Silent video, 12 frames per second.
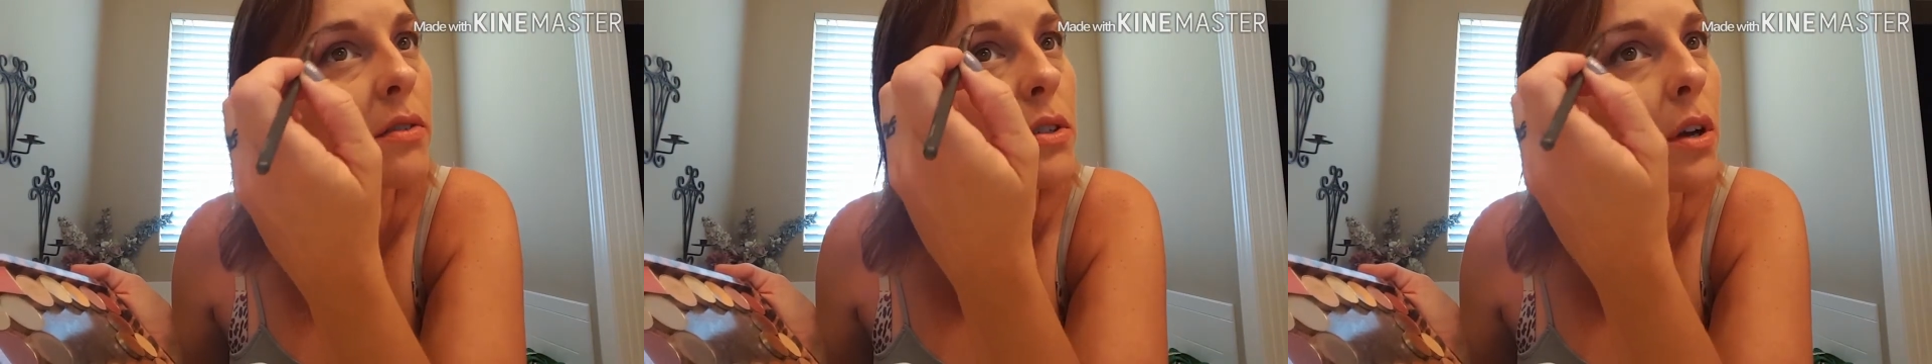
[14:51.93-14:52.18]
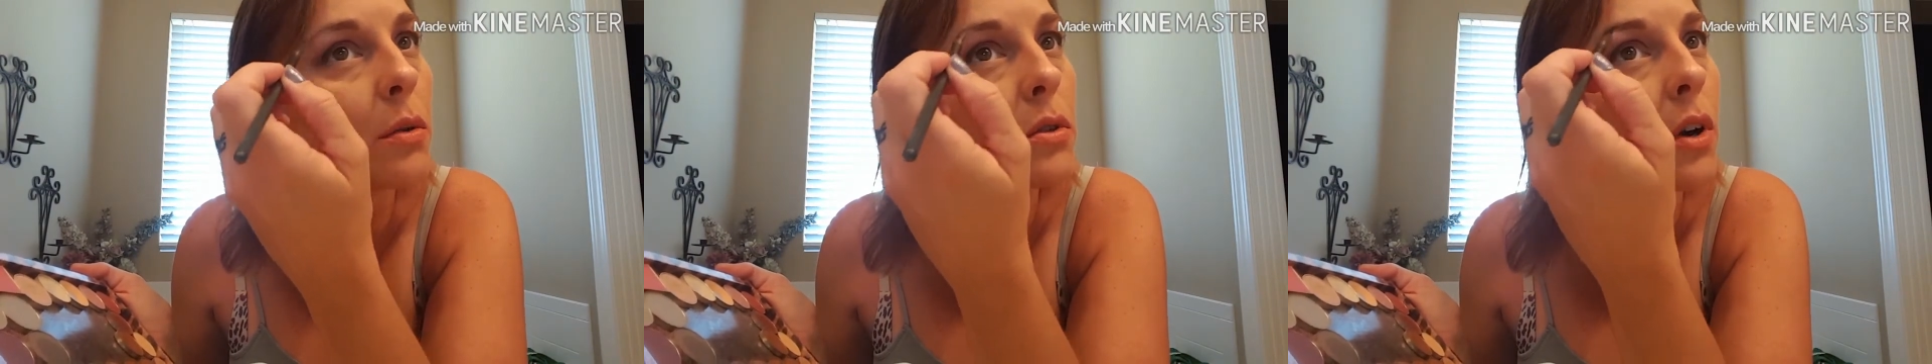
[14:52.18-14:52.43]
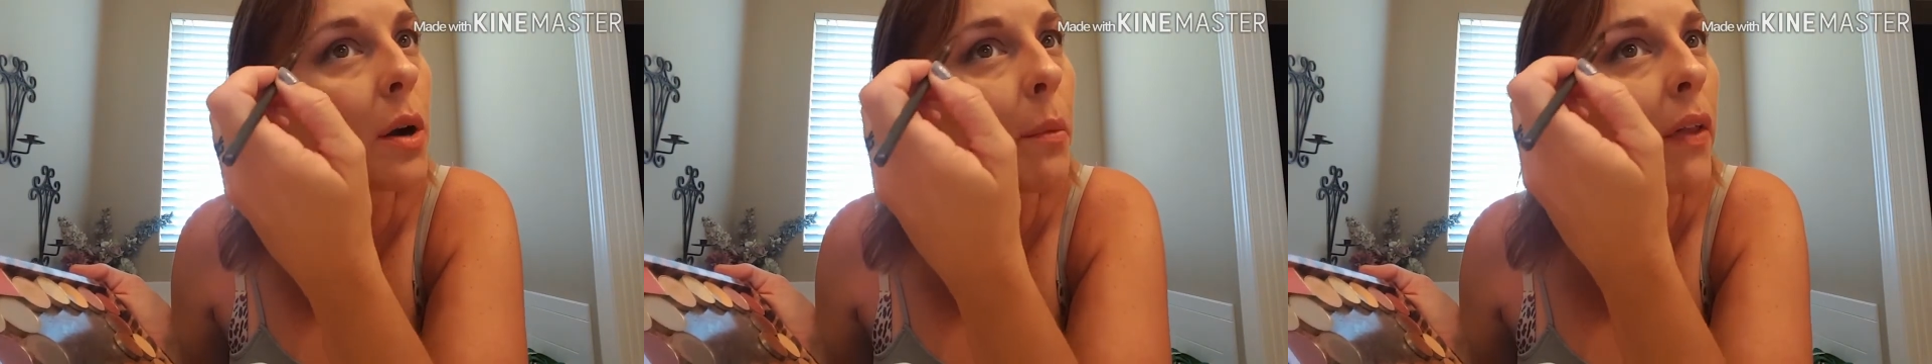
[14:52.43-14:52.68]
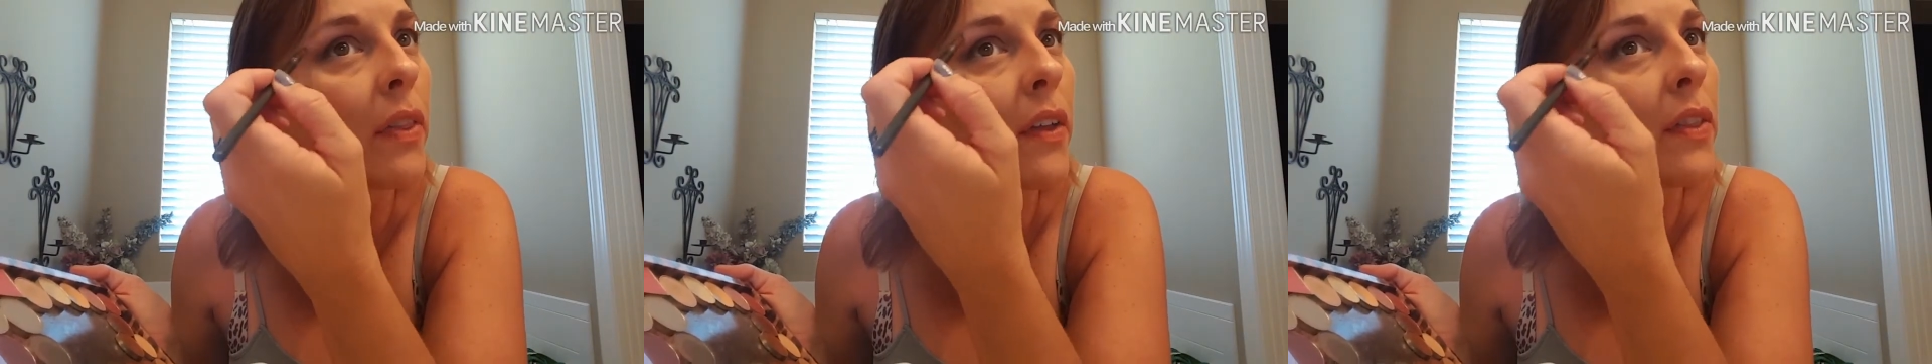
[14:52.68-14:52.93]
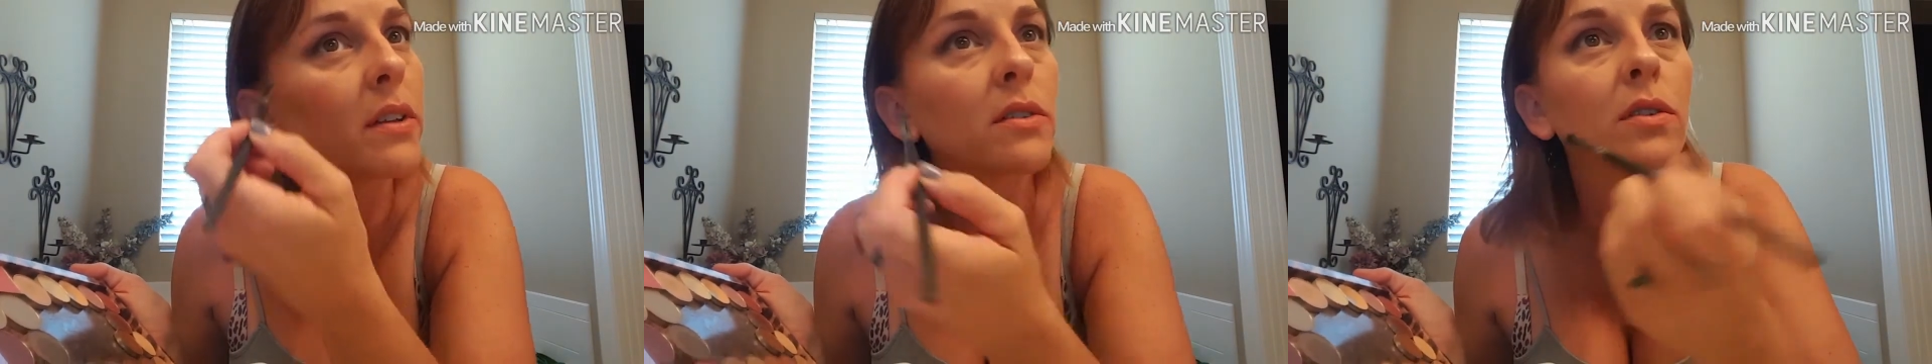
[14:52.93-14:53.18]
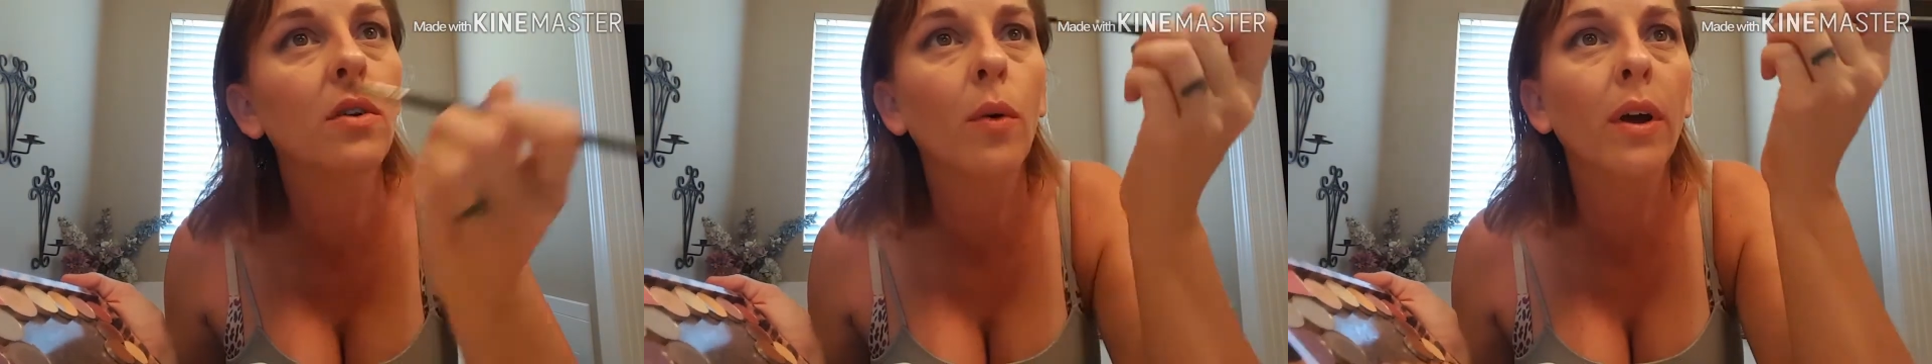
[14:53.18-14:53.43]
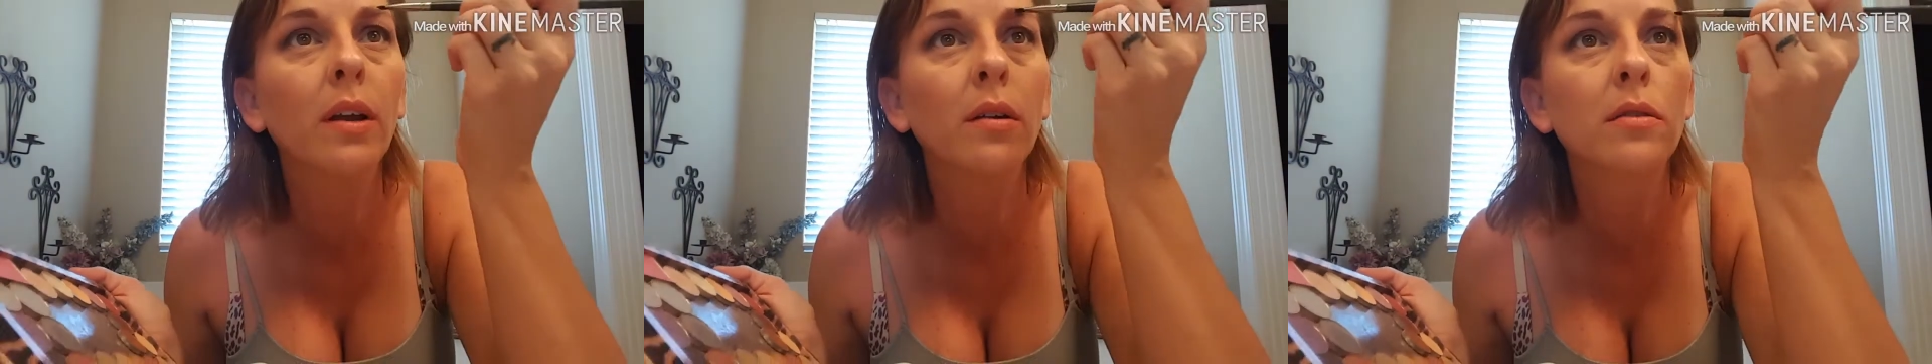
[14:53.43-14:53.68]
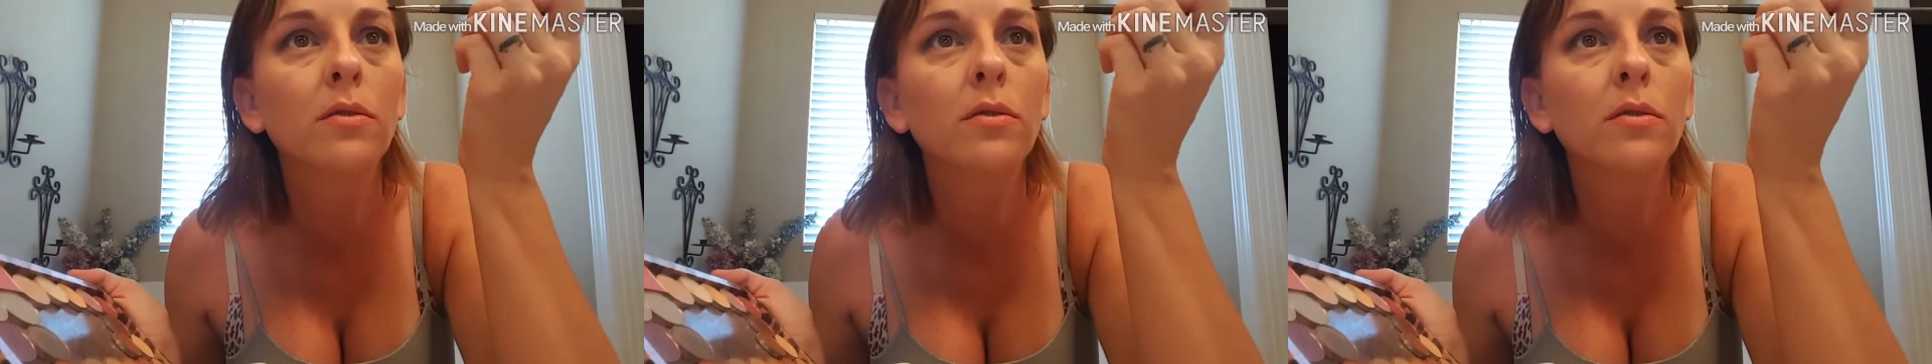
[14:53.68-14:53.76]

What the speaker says: So sorry about that. That's annoying.